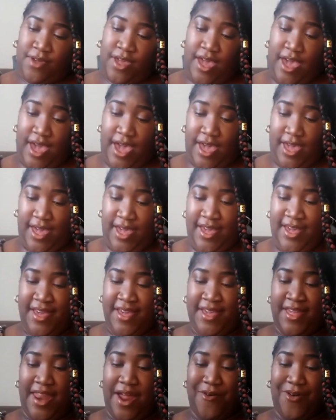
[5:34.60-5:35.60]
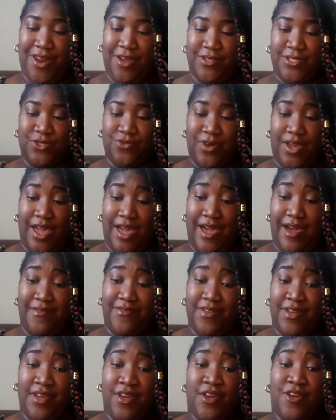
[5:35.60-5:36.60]
Okay, now what else do I
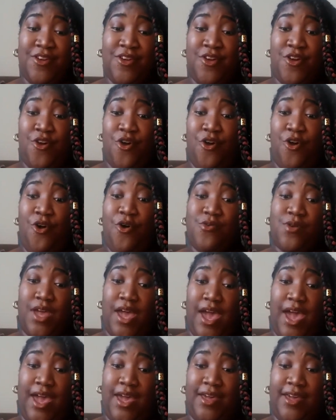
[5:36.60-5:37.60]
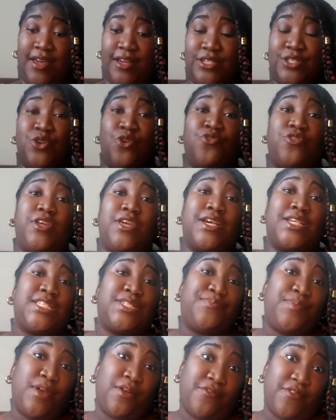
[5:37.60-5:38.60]
have? Okay, so the
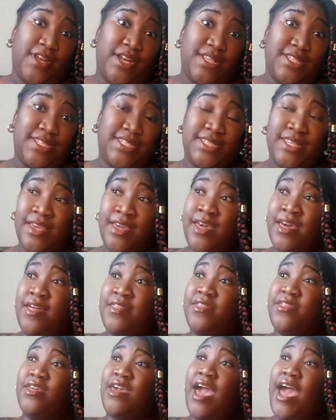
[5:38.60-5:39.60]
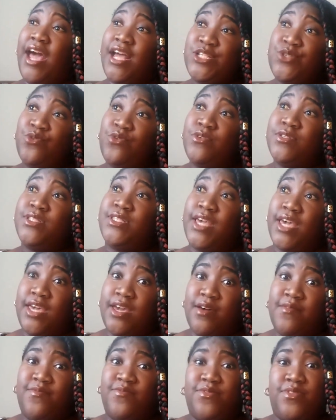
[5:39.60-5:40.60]
experience. The actual
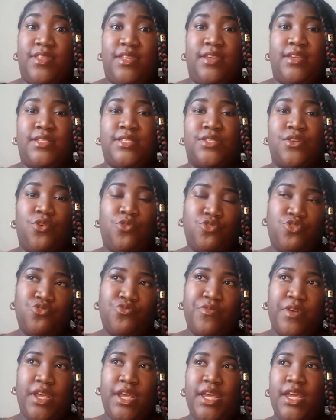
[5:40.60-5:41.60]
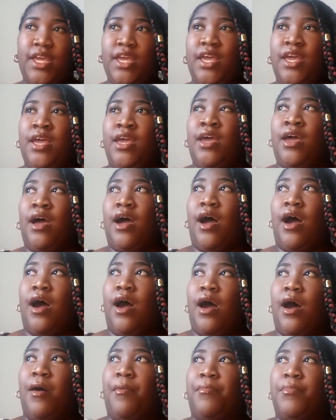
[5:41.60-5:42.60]
day of the surgery,
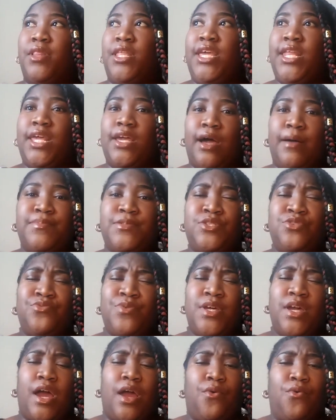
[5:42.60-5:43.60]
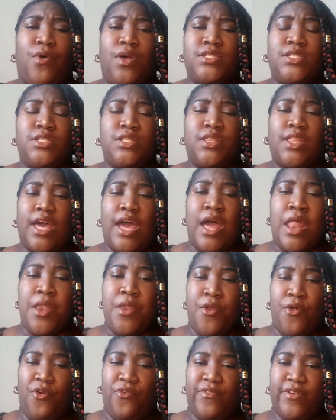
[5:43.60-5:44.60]
leading up to it, I wasn't that
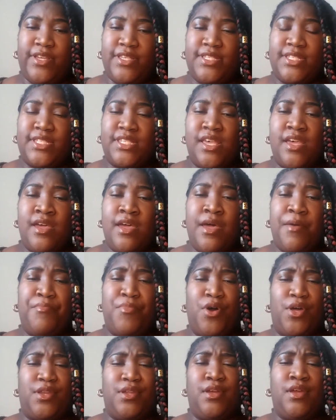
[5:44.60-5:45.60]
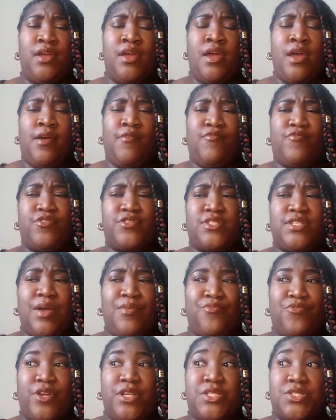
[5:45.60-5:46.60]
nervous, but for
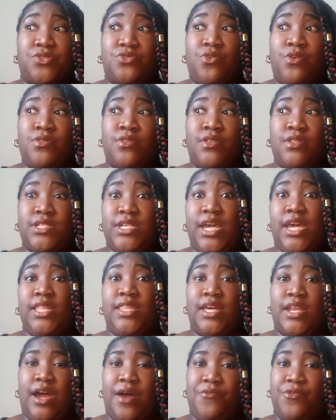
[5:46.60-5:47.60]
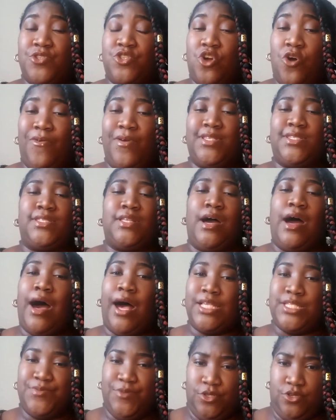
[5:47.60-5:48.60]
some reason, on the day that I was going to the
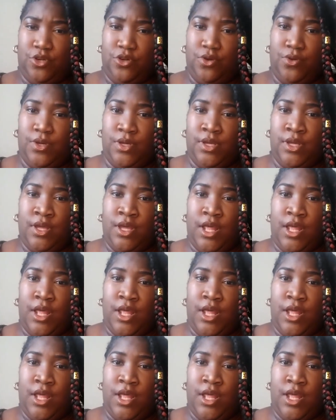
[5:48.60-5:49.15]
hospital,